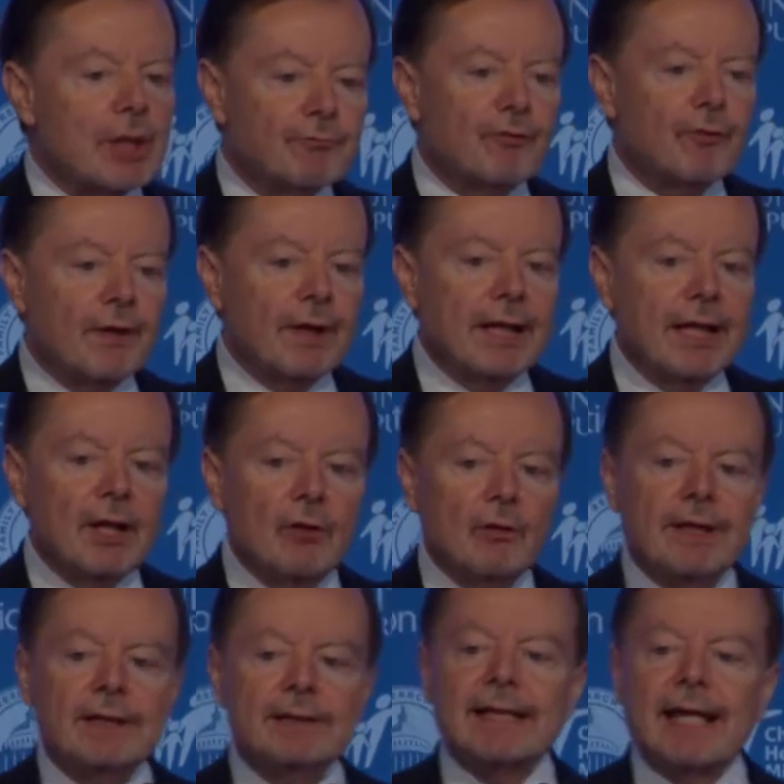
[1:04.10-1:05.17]
the
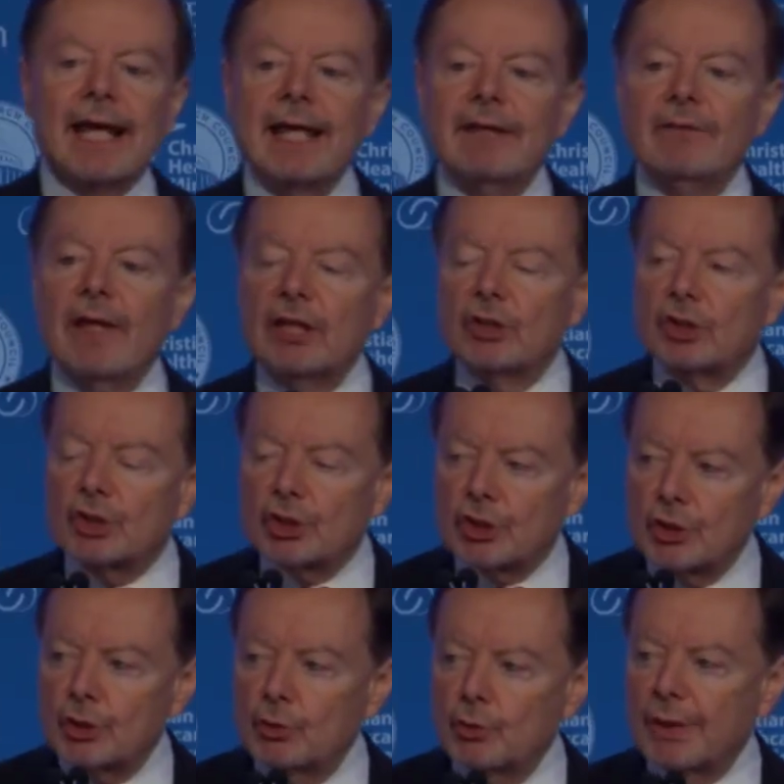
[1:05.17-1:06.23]
hearings and they
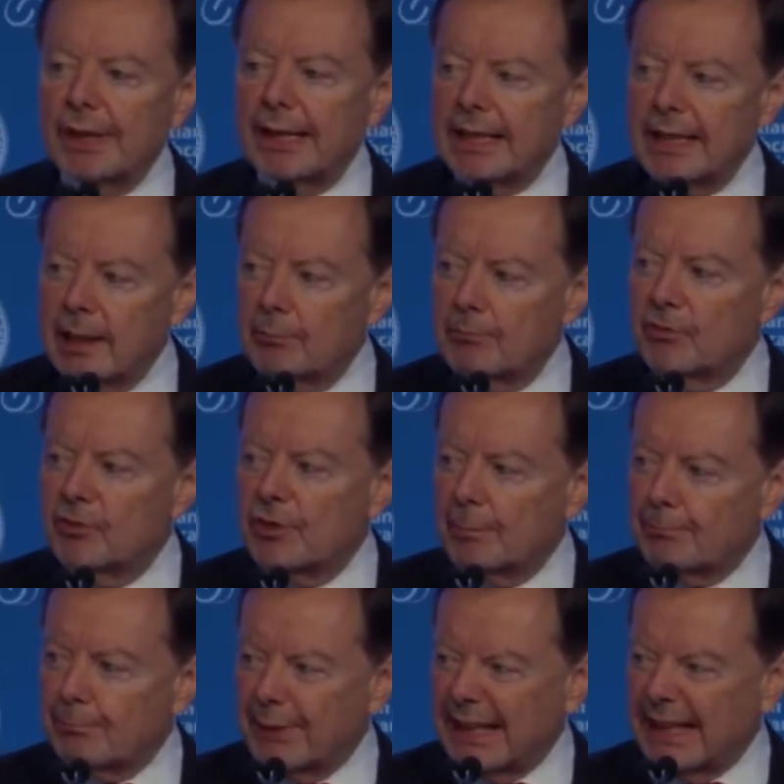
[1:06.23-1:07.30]
chew him to
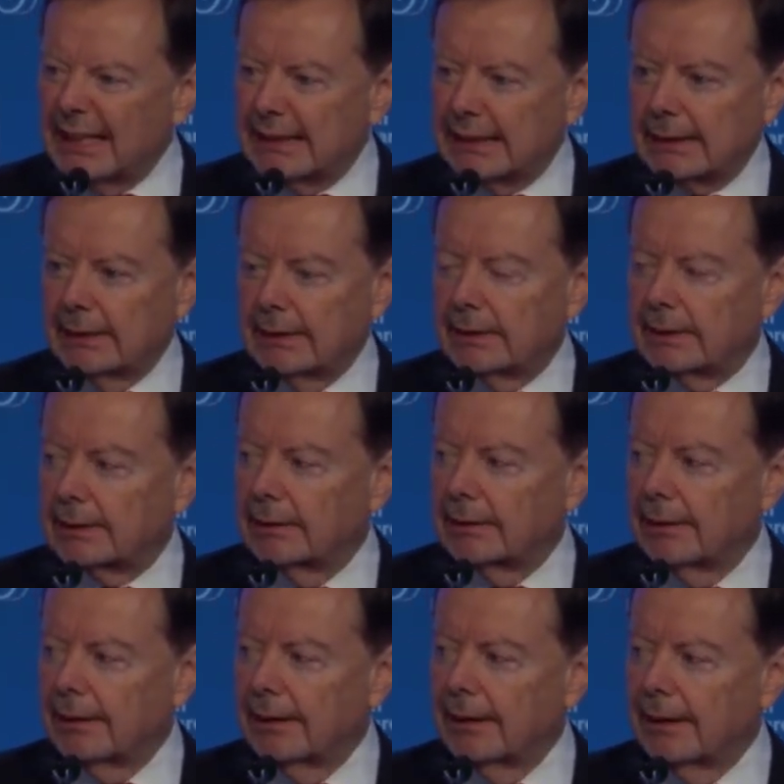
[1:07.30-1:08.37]
pieces.
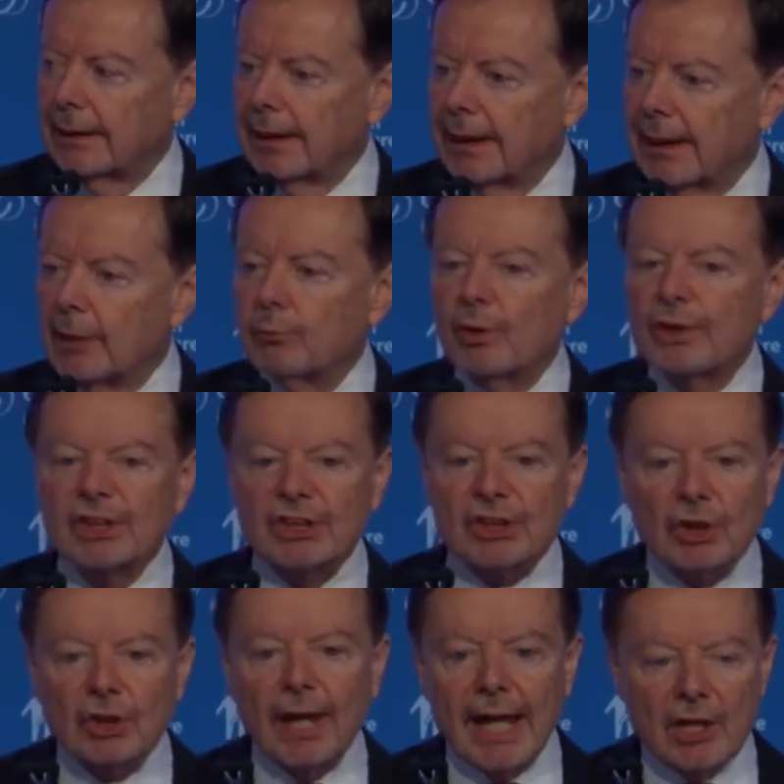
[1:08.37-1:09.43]
It was
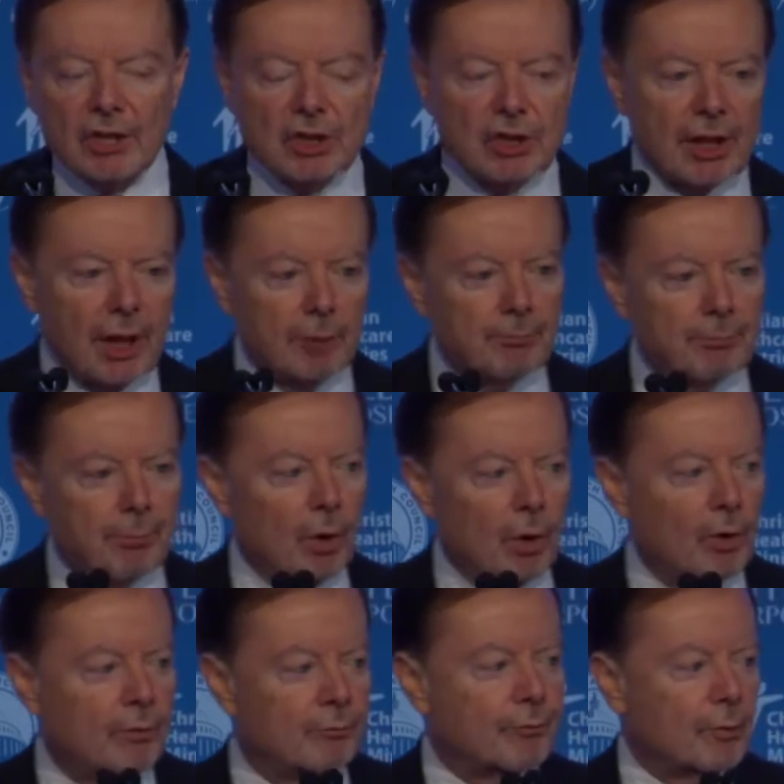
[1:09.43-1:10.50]
slash and burn
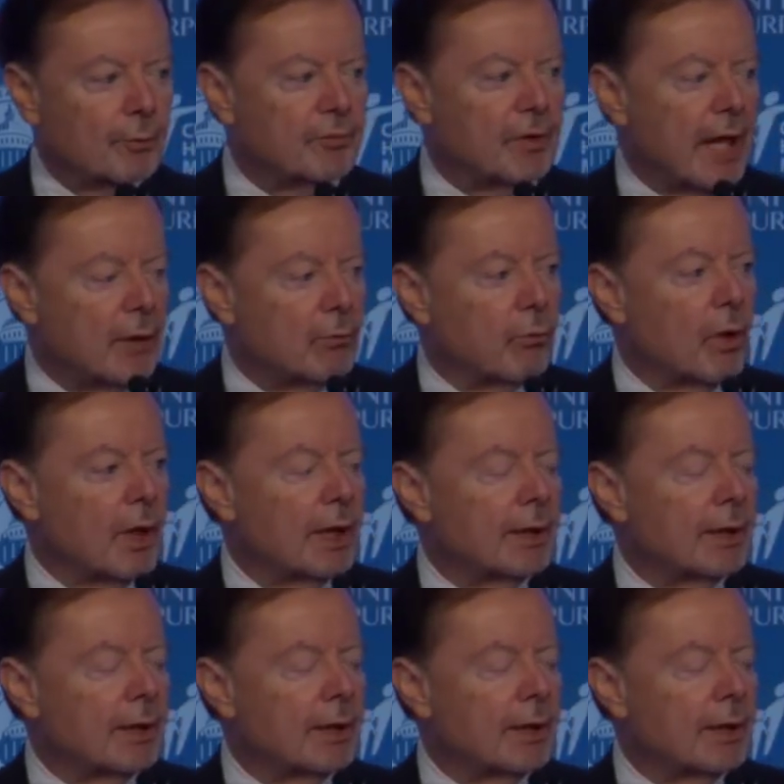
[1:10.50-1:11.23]
from day one.